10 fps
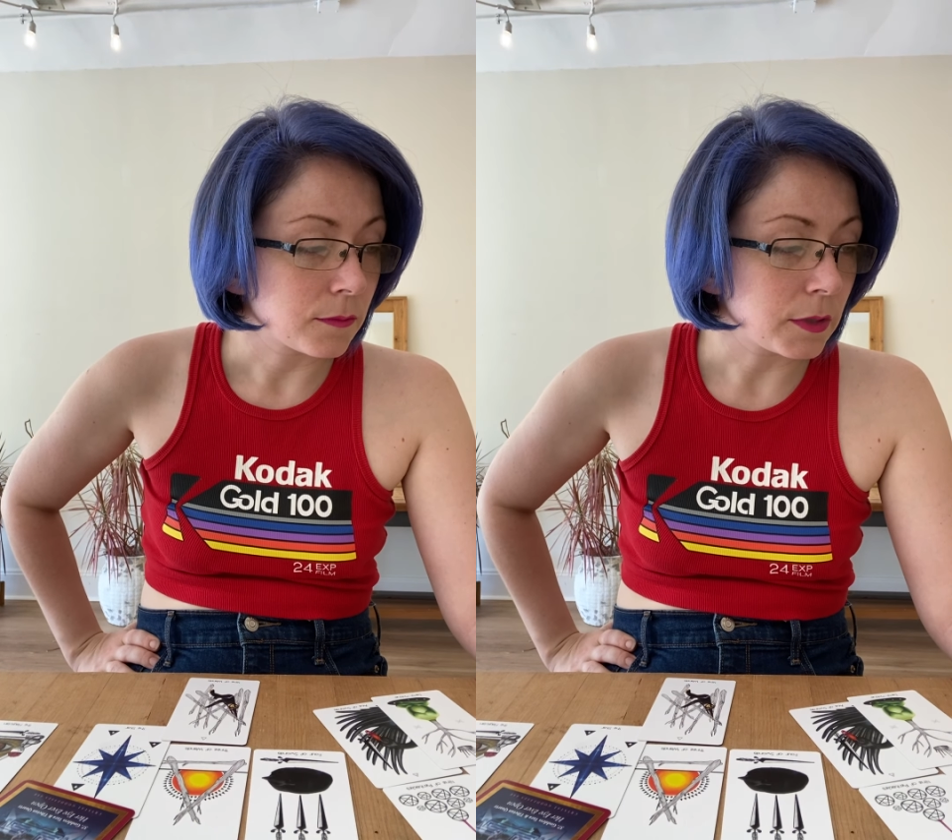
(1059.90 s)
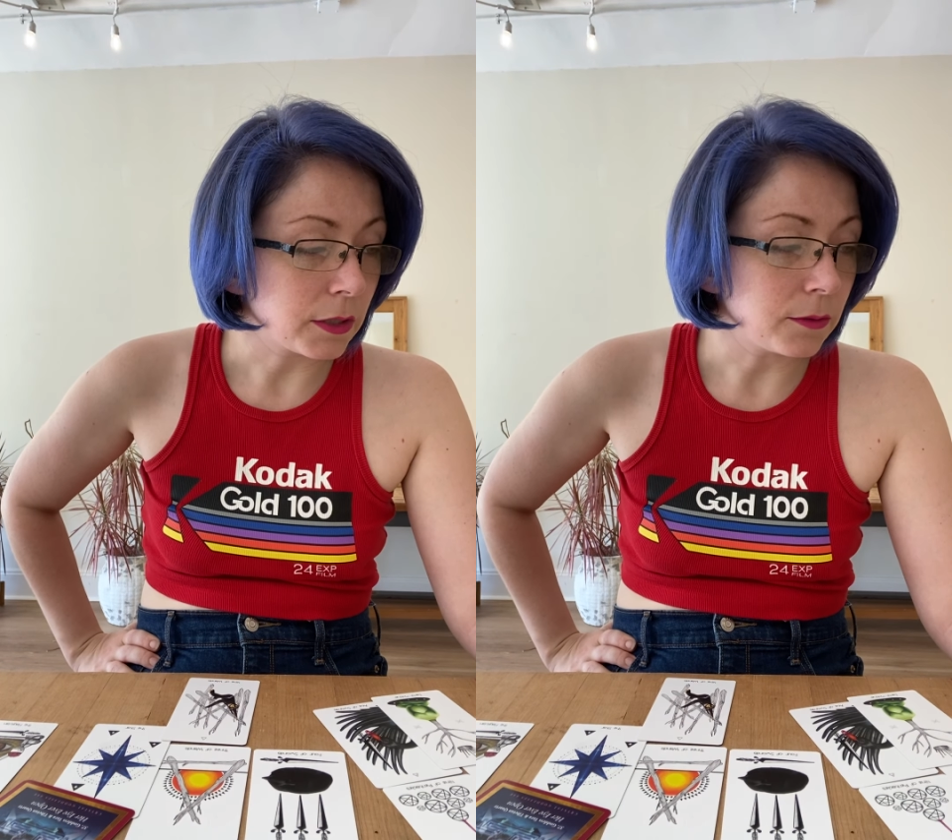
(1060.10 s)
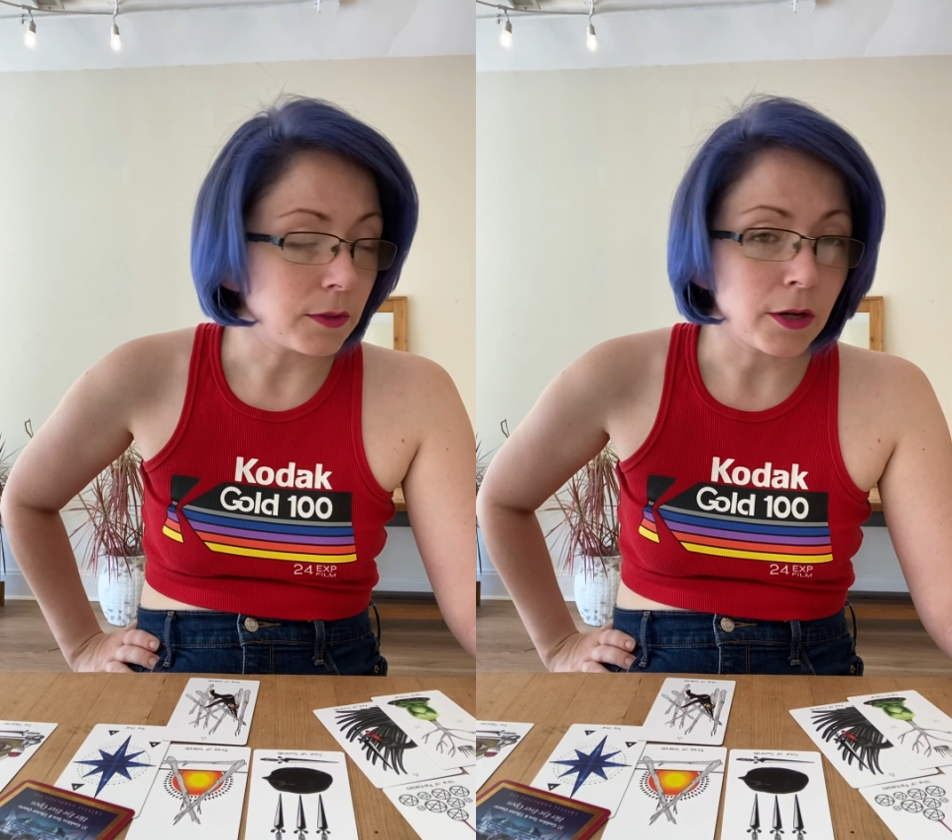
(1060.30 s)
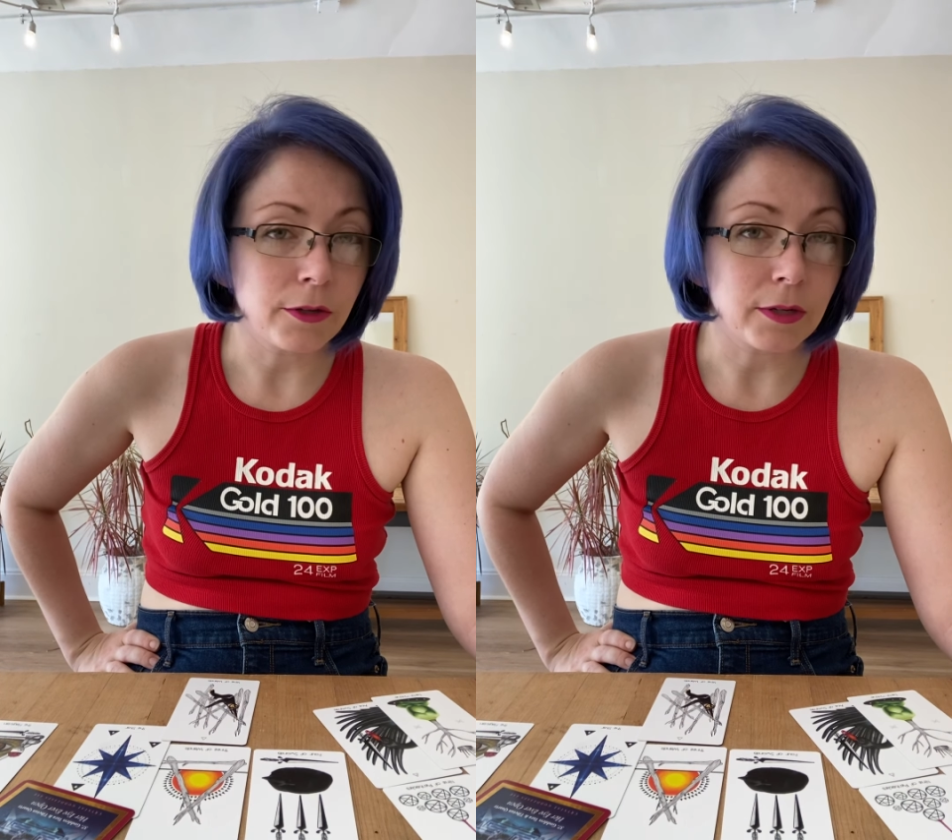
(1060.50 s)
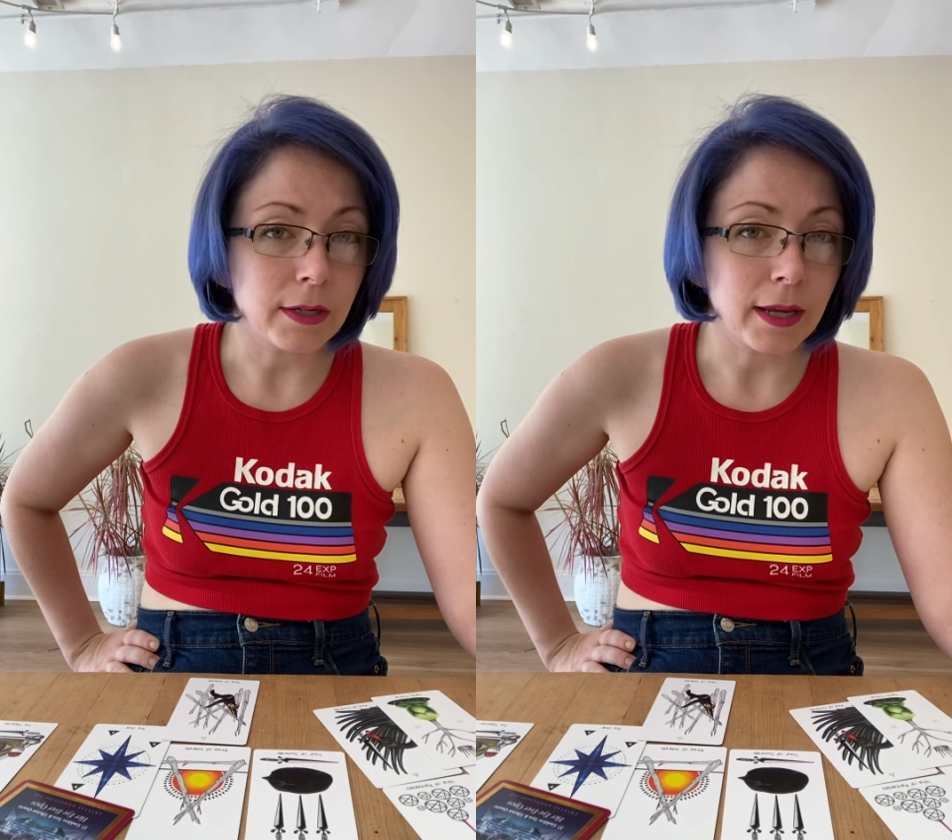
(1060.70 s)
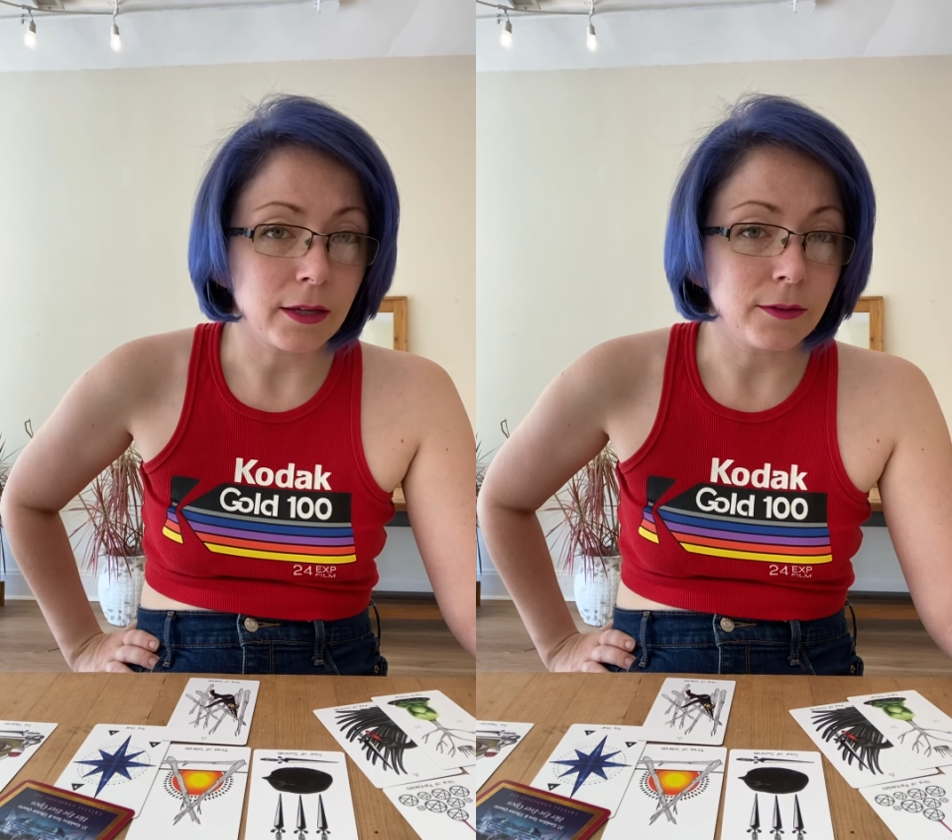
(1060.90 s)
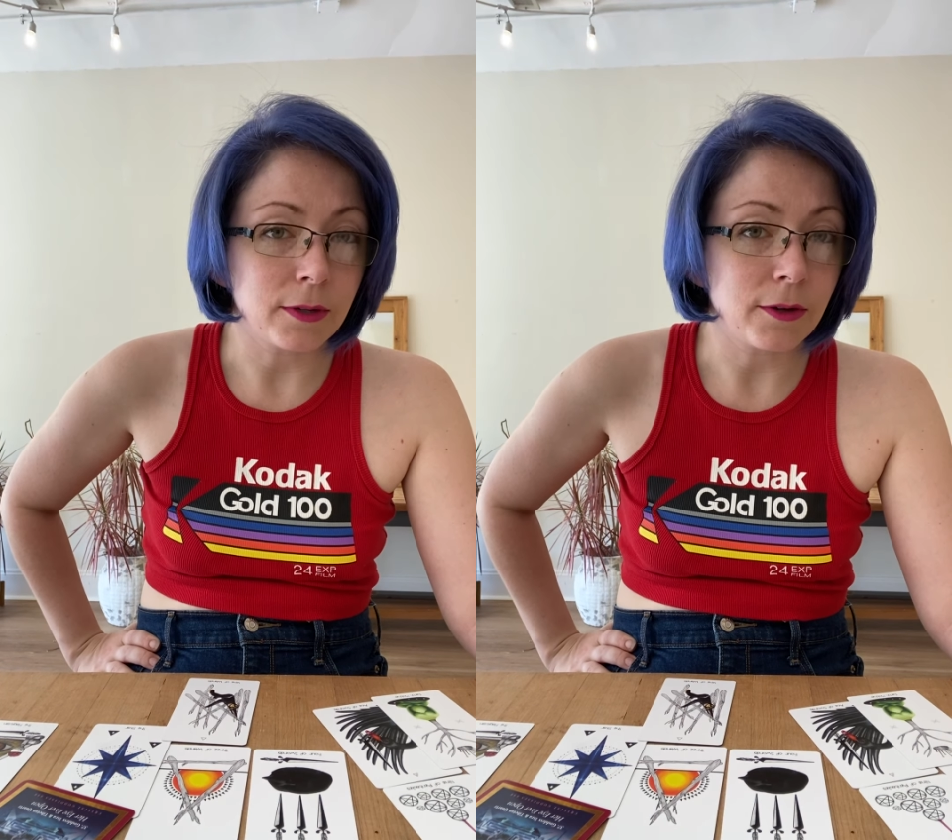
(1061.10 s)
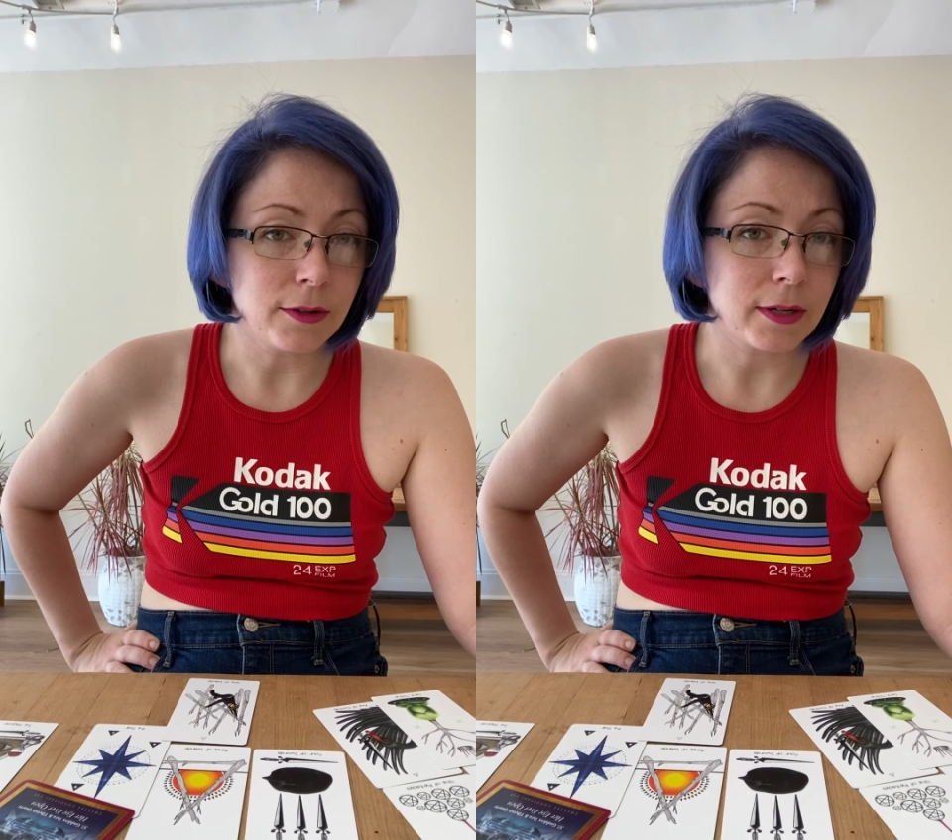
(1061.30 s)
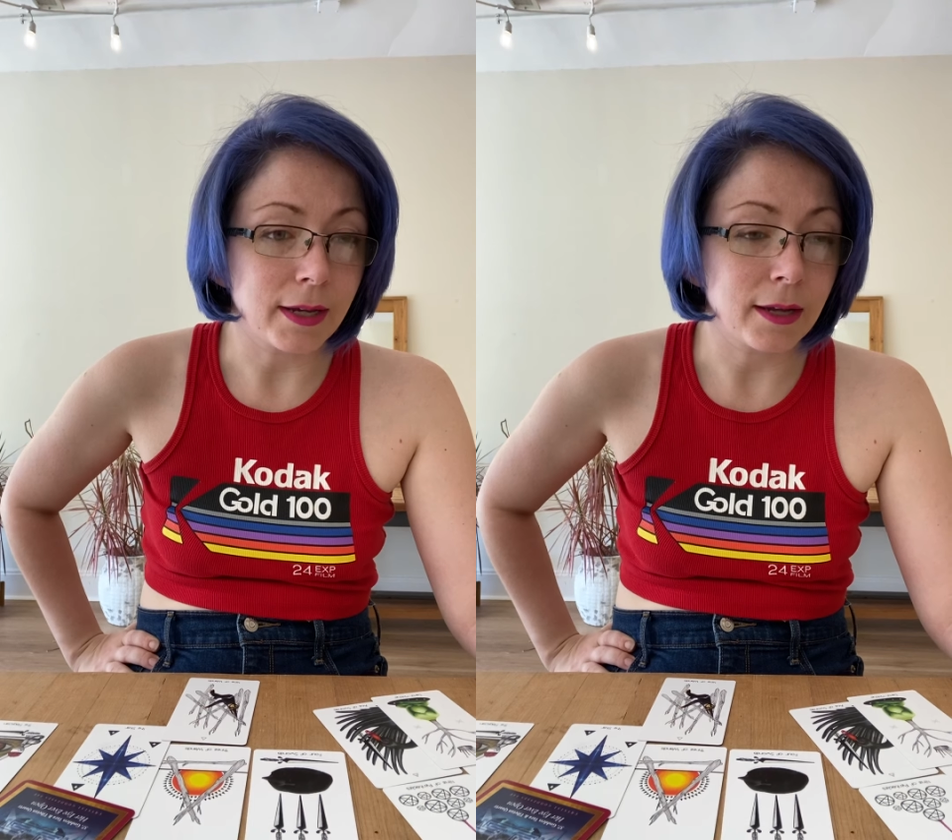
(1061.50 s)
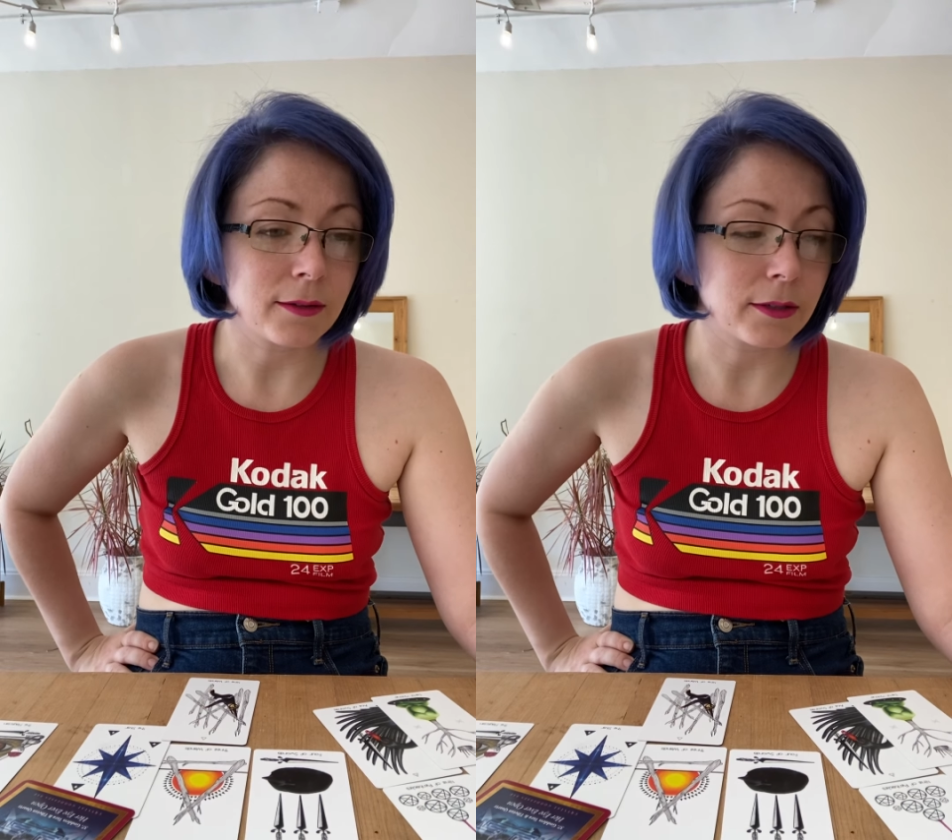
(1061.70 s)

But you know you can handle